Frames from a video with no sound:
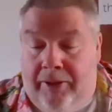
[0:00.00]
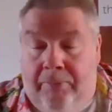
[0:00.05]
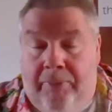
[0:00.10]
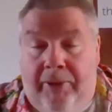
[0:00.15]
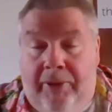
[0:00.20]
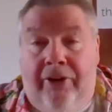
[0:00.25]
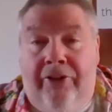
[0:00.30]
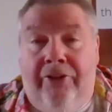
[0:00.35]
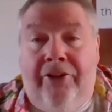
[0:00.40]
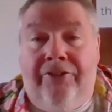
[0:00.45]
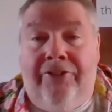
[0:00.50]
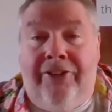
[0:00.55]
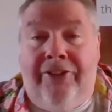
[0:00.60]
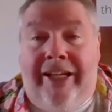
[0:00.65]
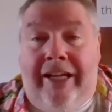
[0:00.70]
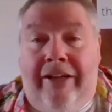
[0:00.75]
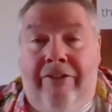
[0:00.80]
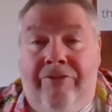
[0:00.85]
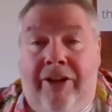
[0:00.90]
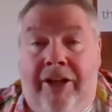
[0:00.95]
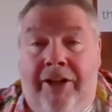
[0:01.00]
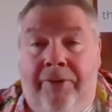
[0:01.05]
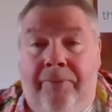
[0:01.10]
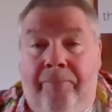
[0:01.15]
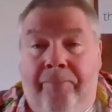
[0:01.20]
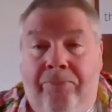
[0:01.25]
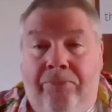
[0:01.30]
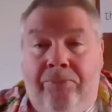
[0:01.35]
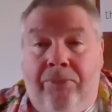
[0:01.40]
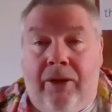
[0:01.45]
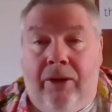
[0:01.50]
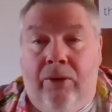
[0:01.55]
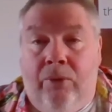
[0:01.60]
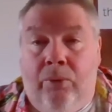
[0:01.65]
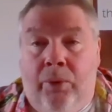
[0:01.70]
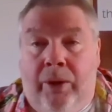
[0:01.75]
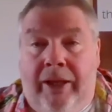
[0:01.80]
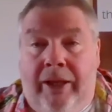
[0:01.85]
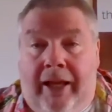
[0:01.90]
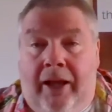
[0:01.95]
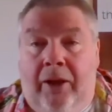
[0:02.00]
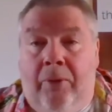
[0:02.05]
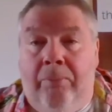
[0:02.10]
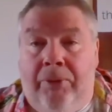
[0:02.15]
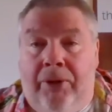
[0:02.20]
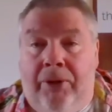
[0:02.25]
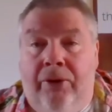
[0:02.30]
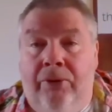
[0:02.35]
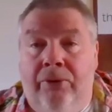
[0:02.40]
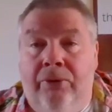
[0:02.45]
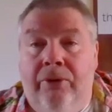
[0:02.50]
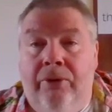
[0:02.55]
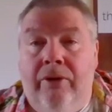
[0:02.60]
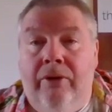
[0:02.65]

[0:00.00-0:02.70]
period of an evening, we'll help you